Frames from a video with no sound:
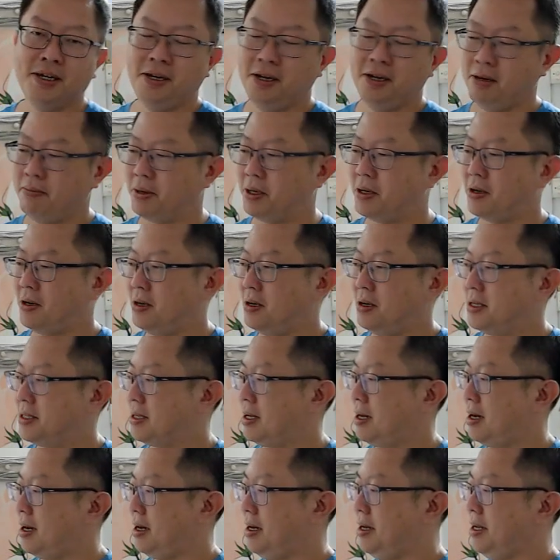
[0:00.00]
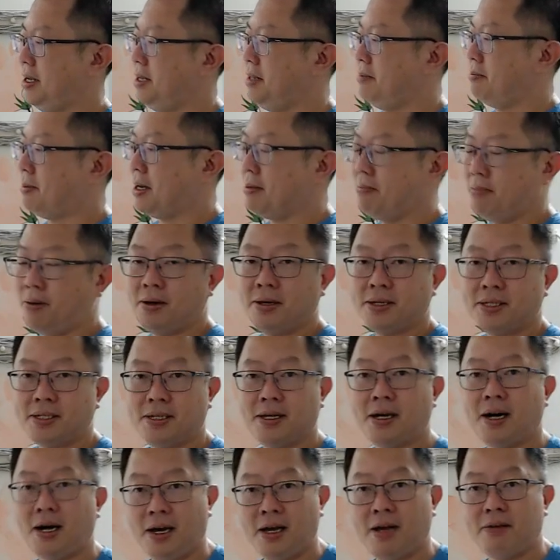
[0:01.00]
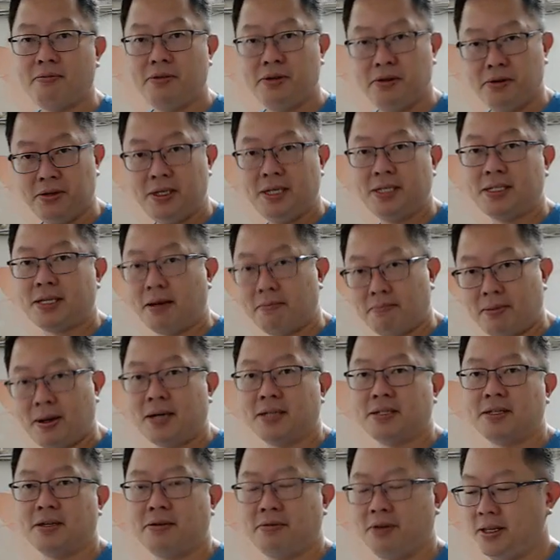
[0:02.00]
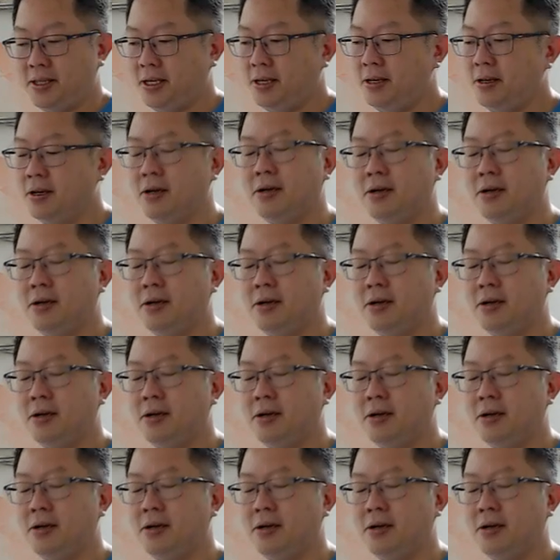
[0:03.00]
because in my box I have units and parts already.